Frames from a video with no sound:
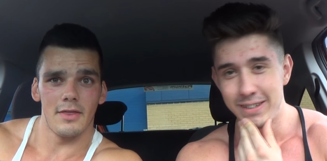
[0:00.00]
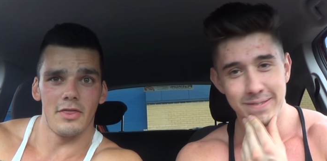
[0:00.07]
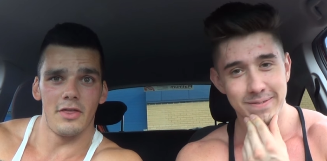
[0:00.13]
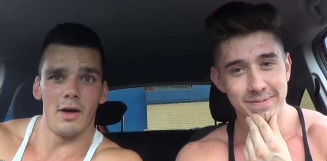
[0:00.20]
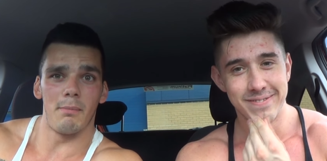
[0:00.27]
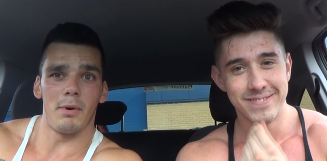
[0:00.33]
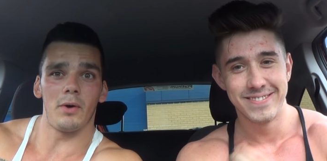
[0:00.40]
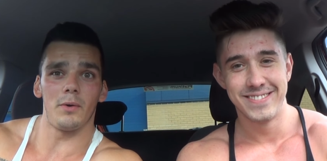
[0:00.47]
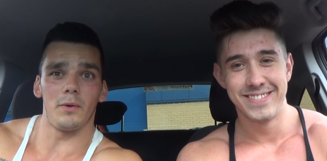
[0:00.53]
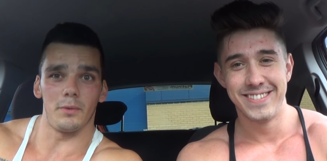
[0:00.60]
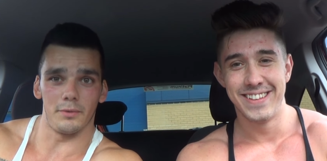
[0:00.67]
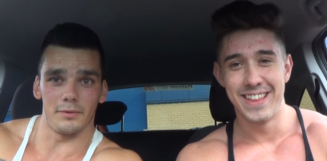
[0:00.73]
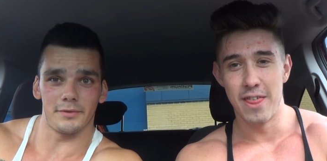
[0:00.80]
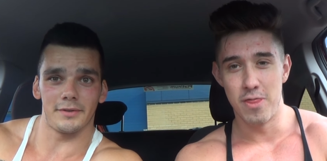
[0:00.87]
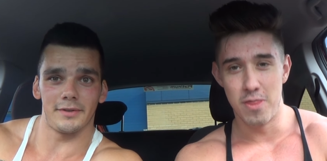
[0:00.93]
Speaker 1: The
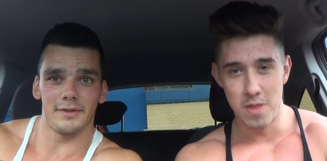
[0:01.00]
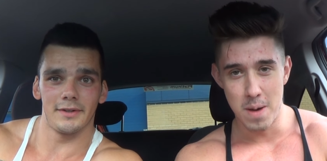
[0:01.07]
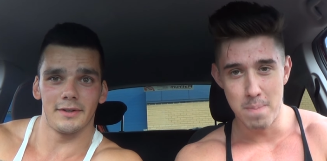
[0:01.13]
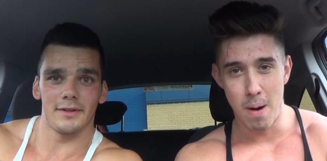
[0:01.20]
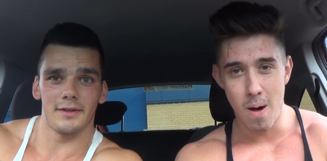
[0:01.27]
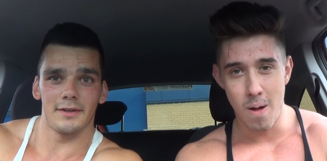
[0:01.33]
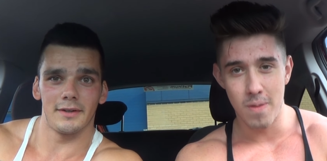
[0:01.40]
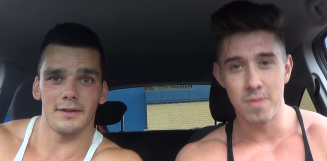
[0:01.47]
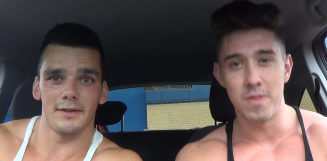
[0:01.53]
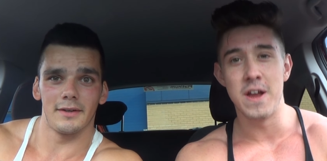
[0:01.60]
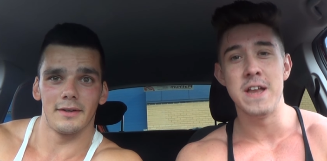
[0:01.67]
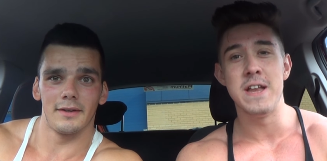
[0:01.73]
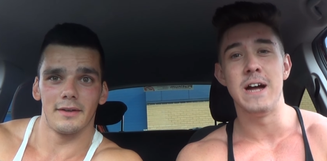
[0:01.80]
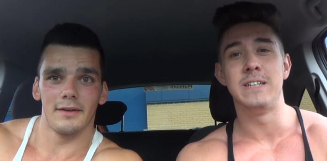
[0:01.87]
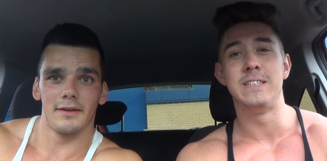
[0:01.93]
balls. The bot.
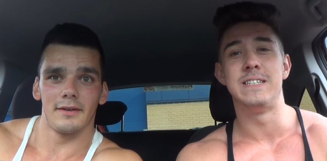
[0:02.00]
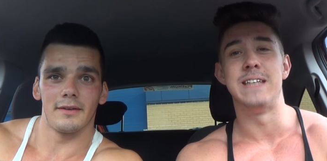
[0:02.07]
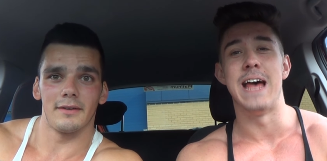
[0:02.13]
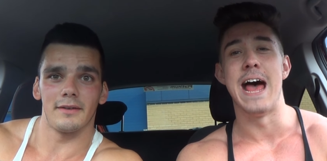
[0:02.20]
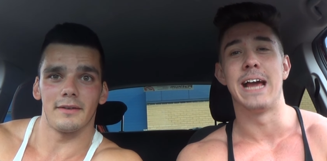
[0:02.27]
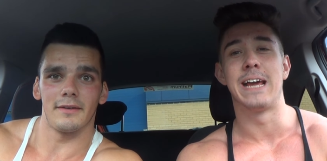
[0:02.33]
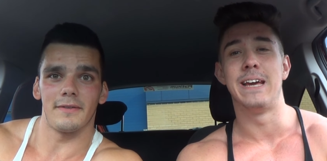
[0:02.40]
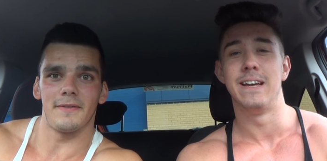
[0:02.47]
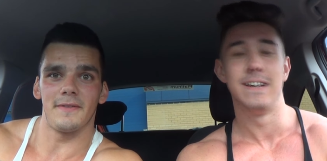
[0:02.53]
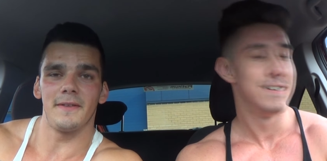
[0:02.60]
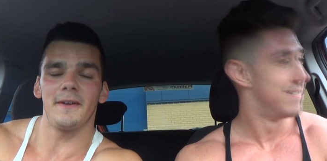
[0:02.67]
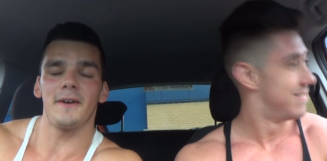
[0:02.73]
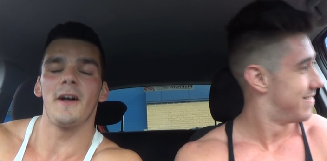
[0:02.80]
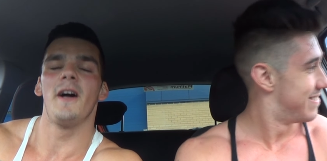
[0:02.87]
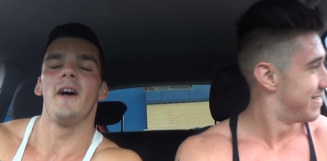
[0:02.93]
The nutsack.
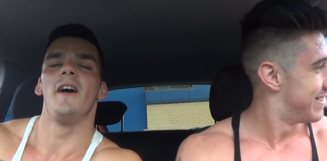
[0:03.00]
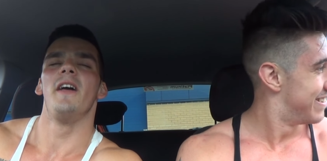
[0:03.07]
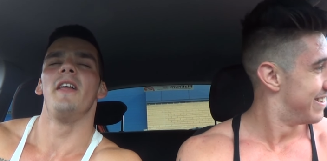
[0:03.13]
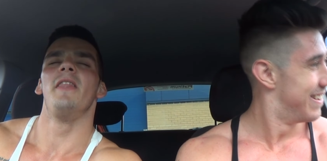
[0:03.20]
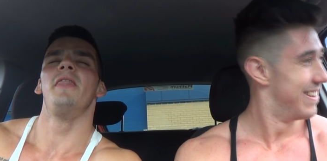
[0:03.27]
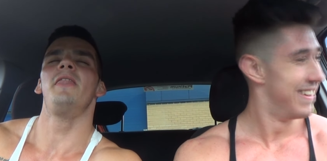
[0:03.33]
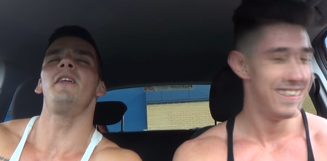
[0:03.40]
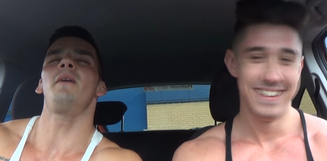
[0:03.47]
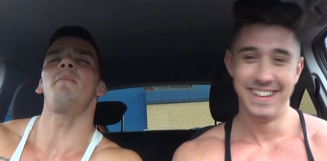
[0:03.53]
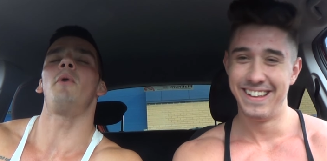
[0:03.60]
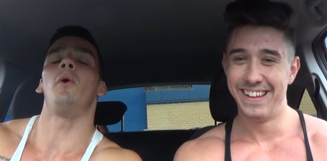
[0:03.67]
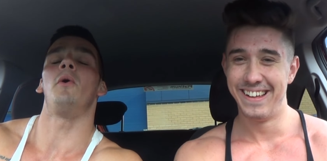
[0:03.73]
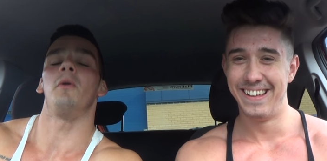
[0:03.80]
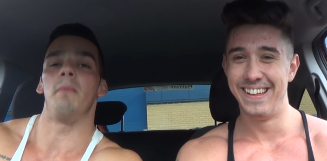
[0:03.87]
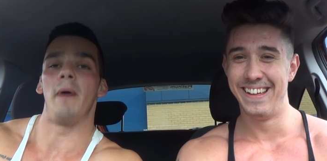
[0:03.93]

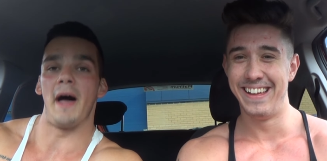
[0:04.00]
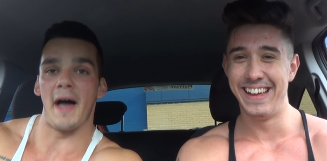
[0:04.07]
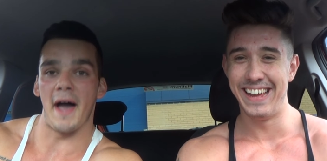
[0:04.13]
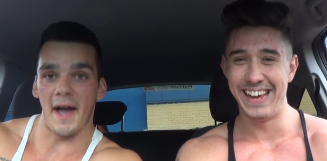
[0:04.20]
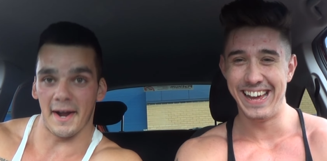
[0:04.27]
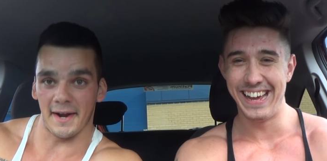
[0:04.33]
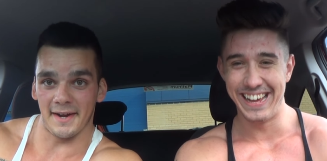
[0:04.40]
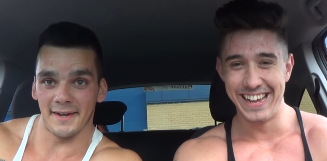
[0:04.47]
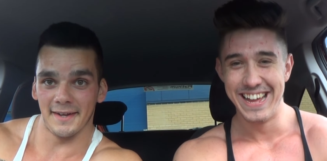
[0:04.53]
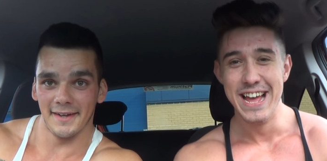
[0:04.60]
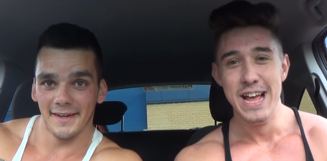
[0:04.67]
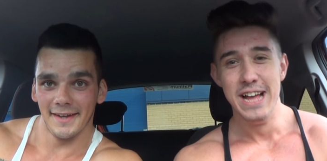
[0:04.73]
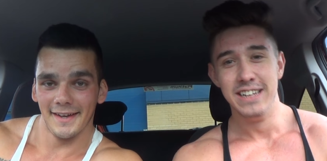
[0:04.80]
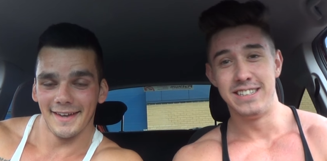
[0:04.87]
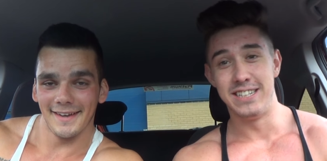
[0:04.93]
Speaker 2: The ball
Speaker 1: back
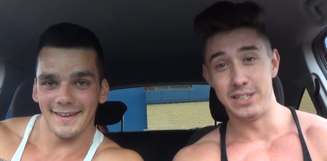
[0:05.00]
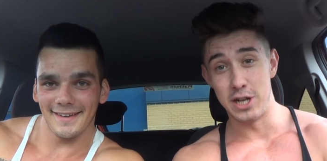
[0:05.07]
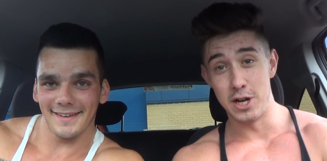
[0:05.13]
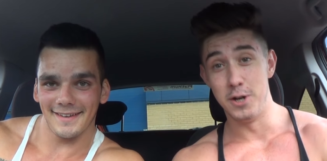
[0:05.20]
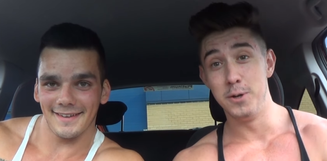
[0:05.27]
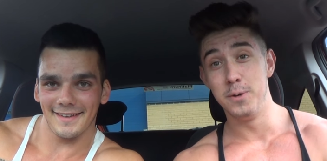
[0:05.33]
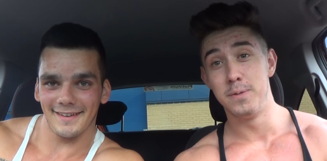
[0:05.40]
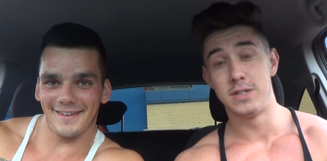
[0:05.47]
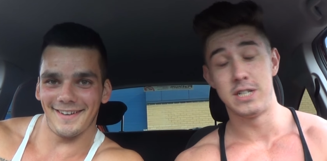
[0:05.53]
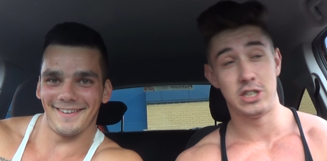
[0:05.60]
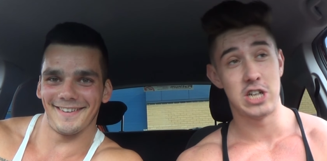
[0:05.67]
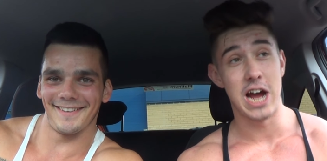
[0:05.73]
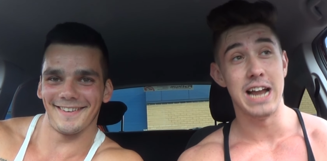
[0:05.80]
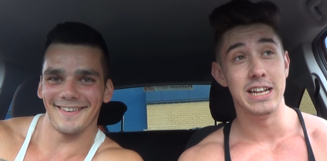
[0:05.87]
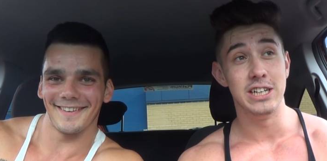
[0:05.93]
to
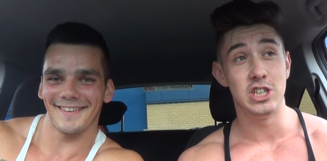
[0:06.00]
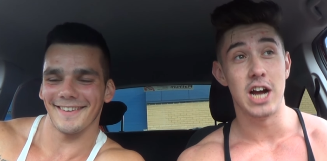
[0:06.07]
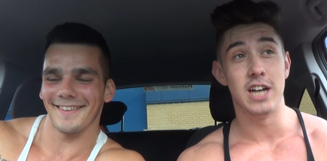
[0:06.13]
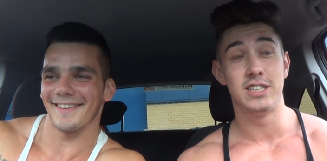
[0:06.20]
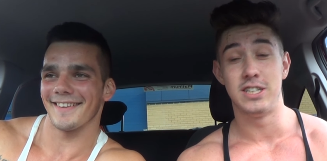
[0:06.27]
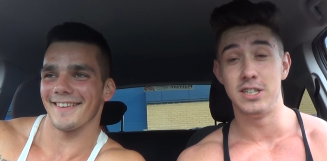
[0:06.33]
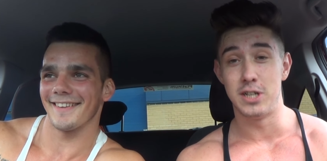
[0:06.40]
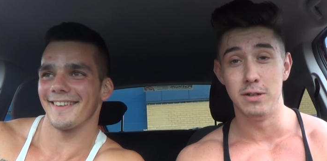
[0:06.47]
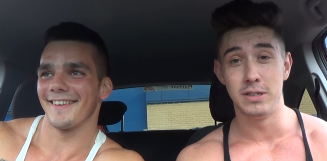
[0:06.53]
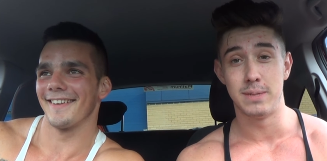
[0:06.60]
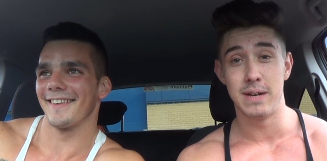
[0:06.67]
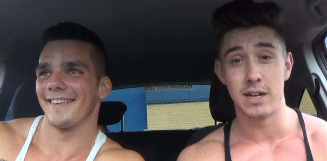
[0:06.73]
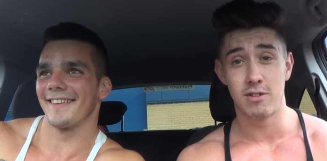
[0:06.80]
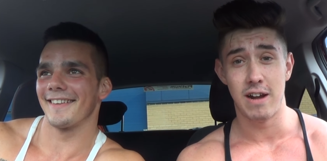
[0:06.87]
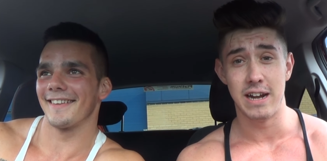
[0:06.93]
challenge us to
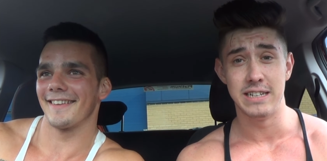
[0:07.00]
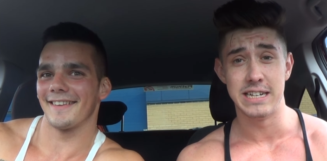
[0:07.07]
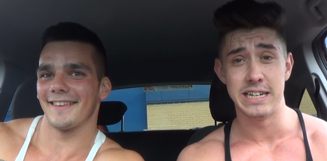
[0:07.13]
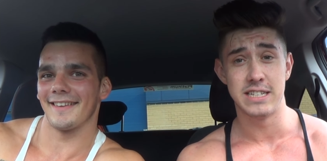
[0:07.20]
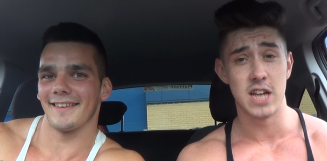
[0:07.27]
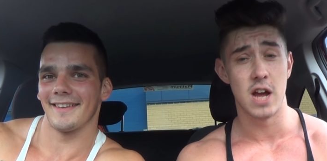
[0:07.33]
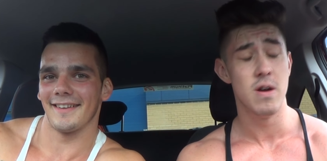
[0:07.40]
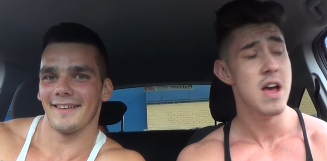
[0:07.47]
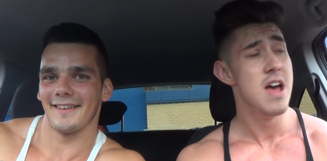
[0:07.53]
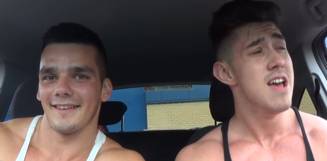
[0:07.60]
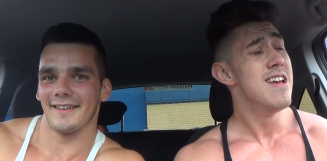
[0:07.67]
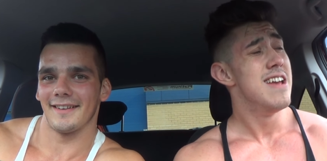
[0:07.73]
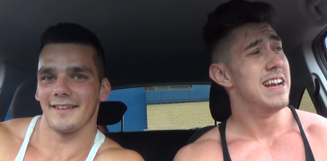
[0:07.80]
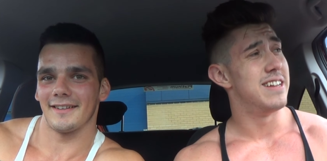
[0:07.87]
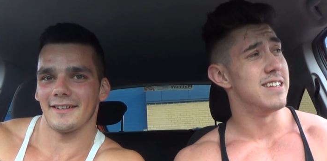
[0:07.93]
do something crazy. So
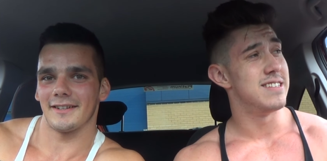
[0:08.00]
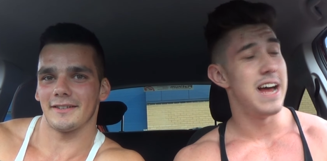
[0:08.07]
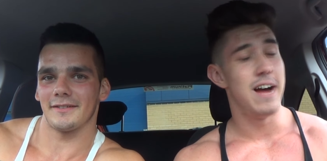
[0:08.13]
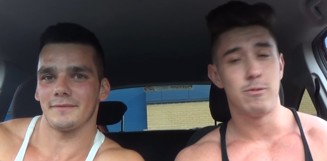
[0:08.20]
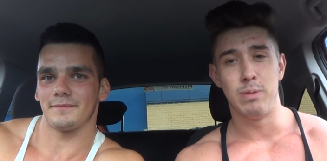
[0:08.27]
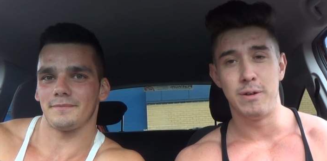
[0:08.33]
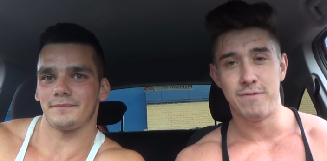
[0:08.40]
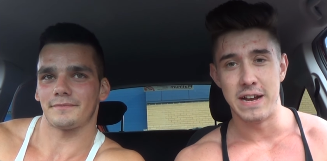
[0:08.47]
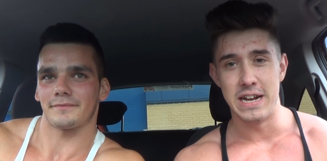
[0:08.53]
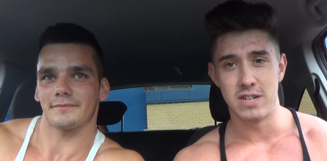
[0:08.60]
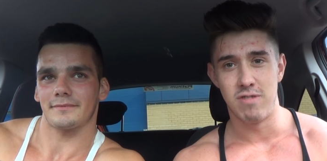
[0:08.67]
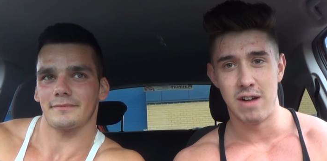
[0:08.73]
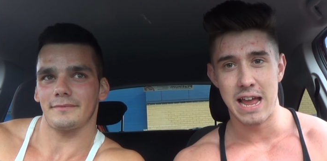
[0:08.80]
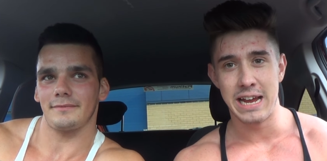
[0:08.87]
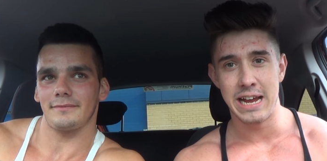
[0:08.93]
it doesn't have to be
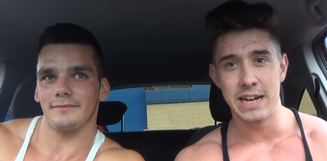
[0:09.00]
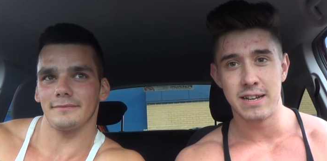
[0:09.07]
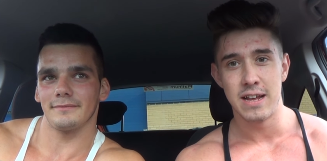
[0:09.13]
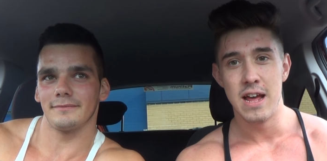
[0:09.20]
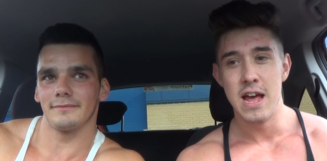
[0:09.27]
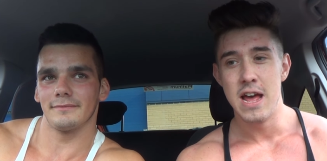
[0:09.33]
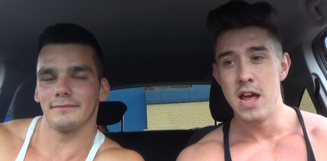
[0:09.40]
fitness related.